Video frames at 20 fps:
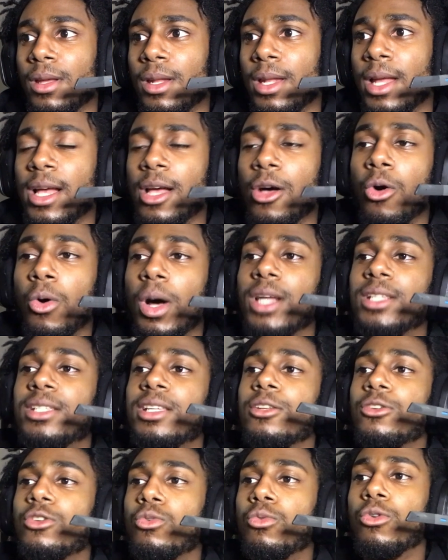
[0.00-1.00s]
I
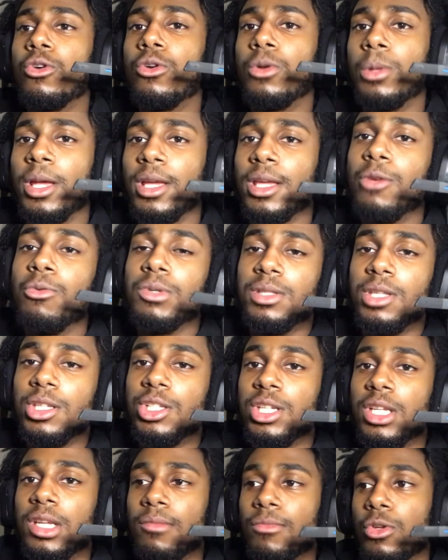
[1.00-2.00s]
said you were, like, he was
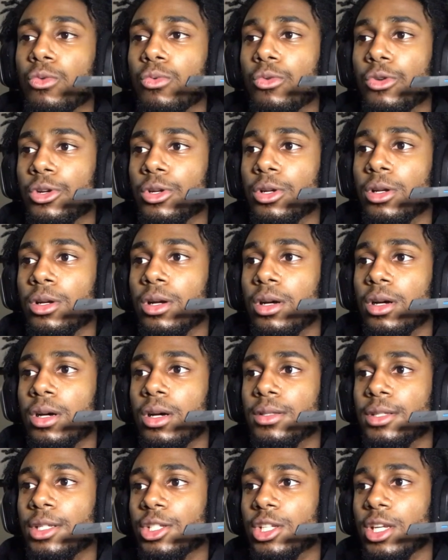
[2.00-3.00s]
ditching him. You were
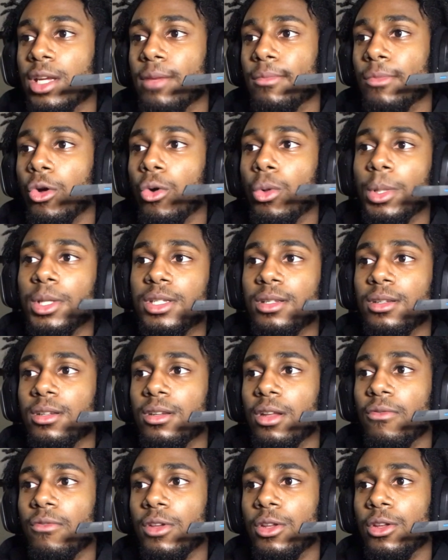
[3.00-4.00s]
ditching him. Go listen in
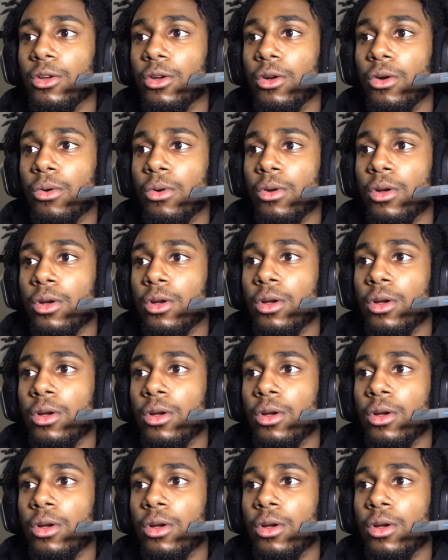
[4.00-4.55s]
the video.